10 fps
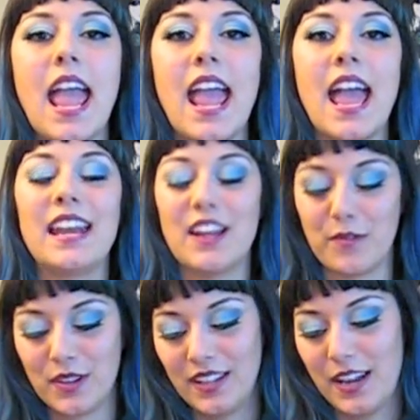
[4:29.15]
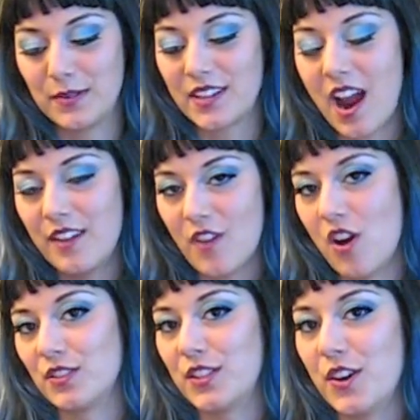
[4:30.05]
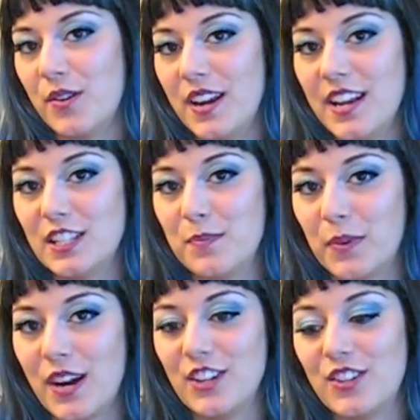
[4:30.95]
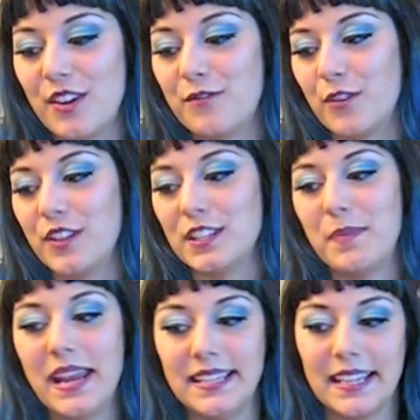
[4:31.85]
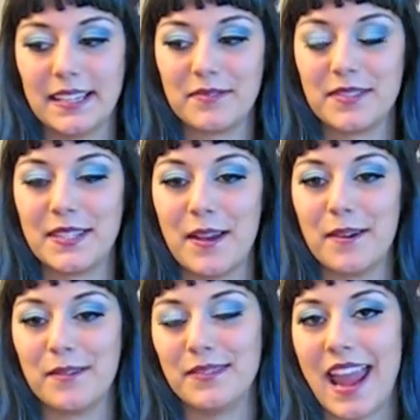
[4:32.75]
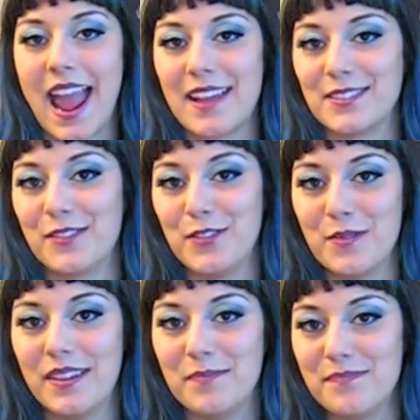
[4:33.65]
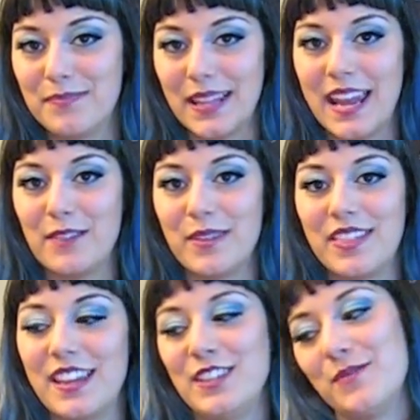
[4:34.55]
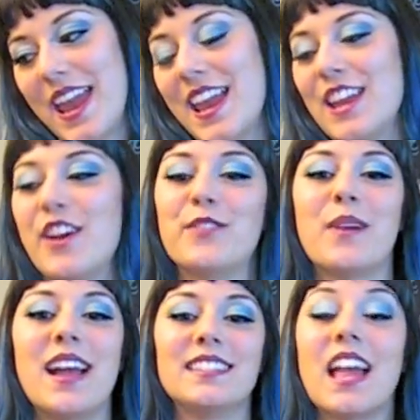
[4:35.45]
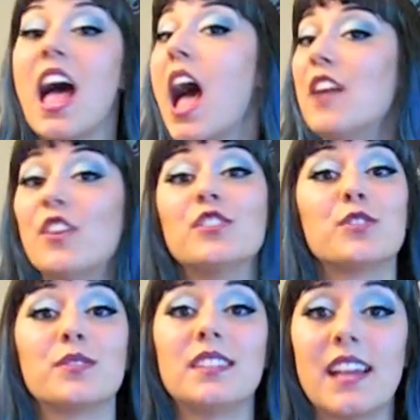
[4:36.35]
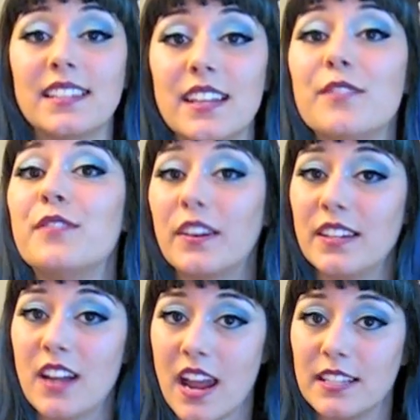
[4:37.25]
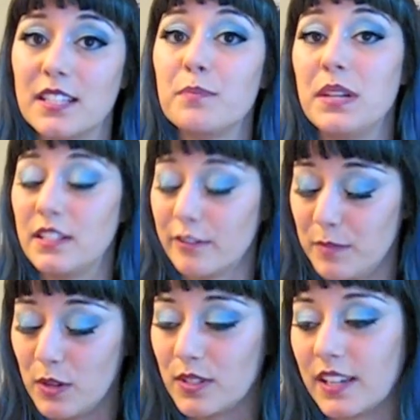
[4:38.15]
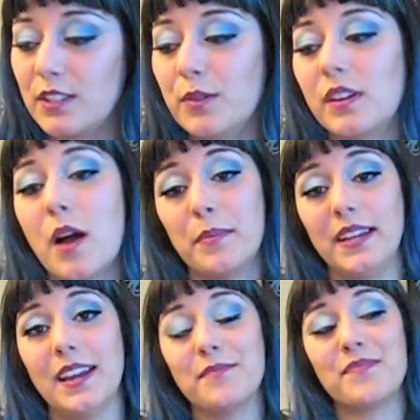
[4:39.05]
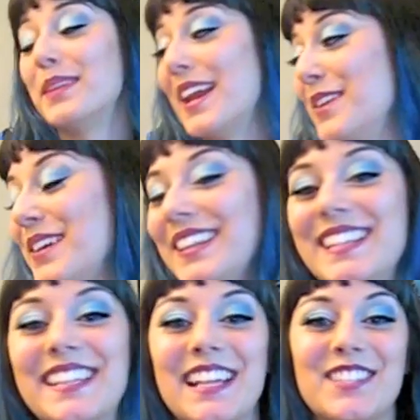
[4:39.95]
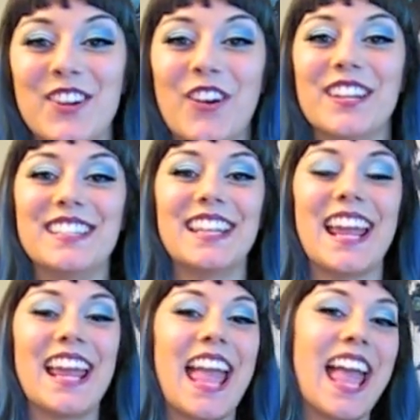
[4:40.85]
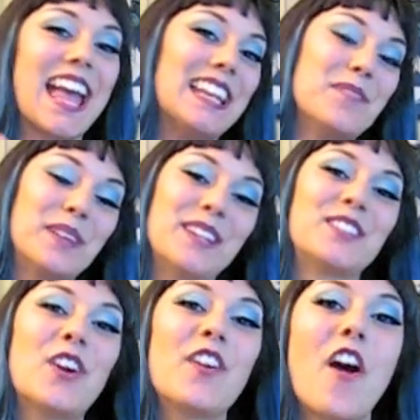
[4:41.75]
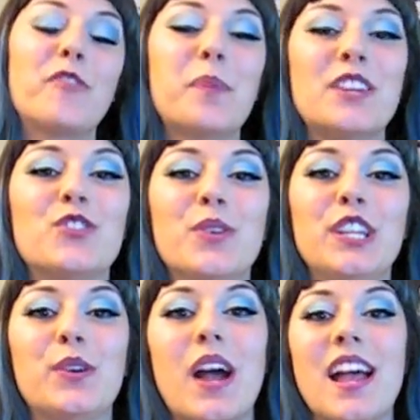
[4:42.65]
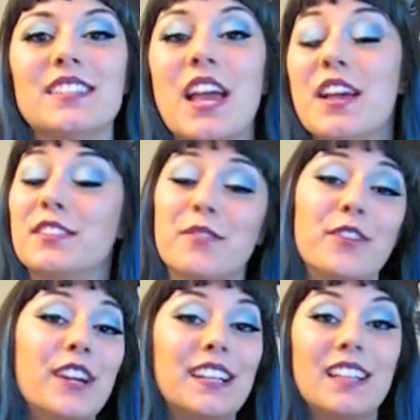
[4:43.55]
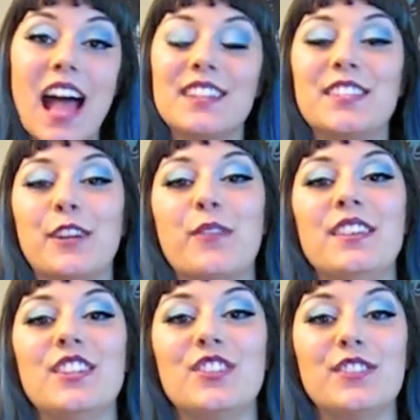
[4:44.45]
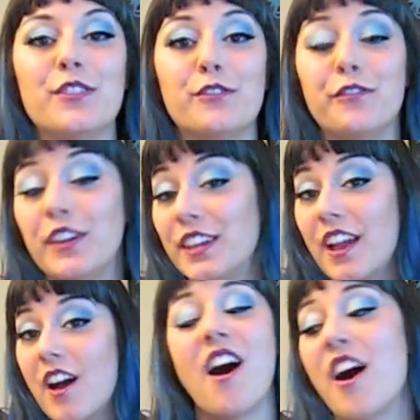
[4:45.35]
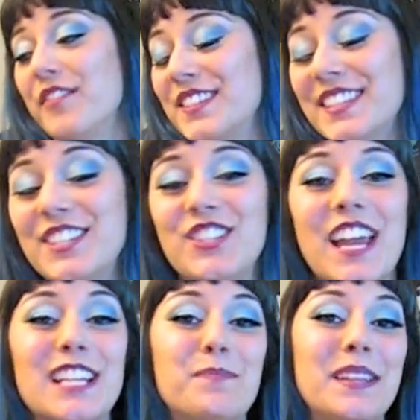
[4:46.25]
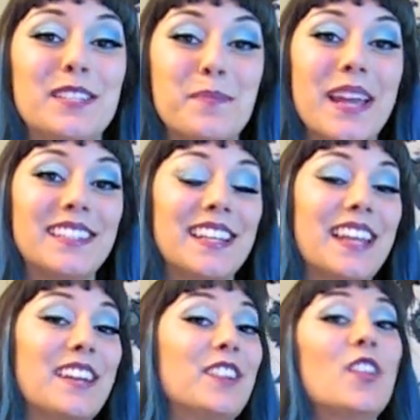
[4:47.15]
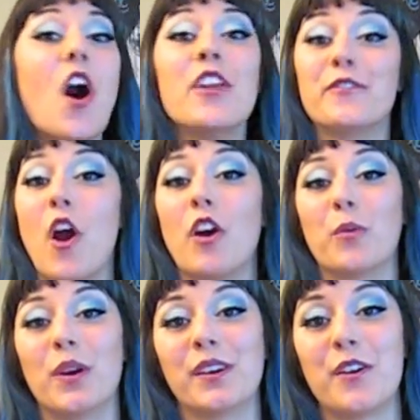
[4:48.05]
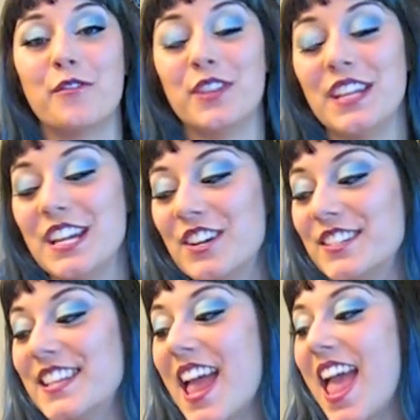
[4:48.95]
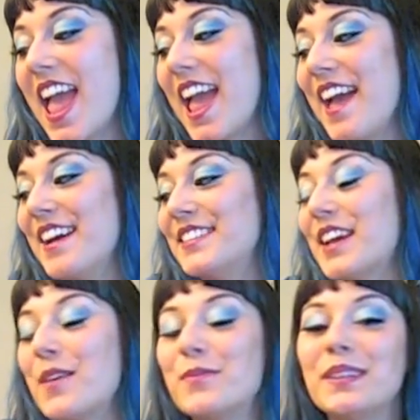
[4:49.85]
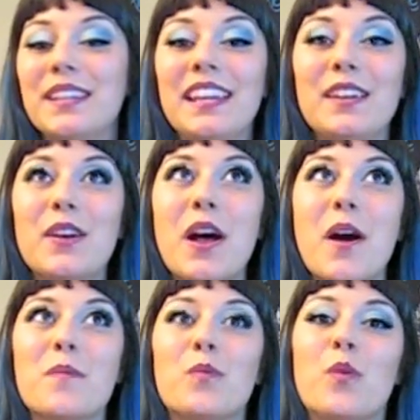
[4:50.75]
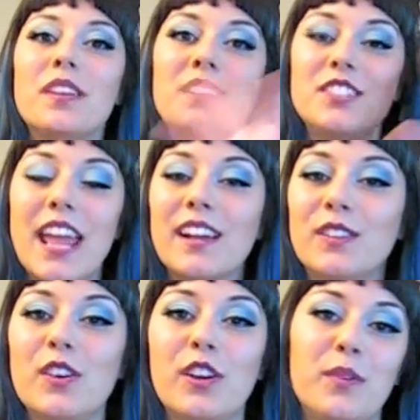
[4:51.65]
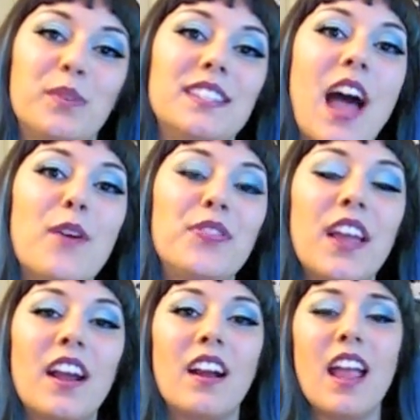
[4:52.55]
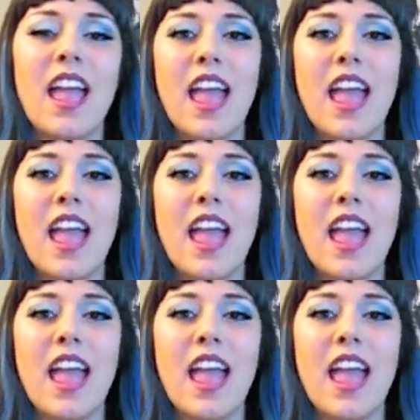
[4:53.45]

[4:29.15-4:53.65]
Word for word: And it really, it was kind of also an inspiration for this painting. So yeah, so if you want to play it with it, you can. Otherwise, I've also selected a very nice piece of music to accompany it. But anyway, let's get started today. And I'm going to start off by showing you guys some very classic renditions of Ophelia. Obviously, she has been depicted in a lot of artwork over the years, and I really um, want to take a look at what's out there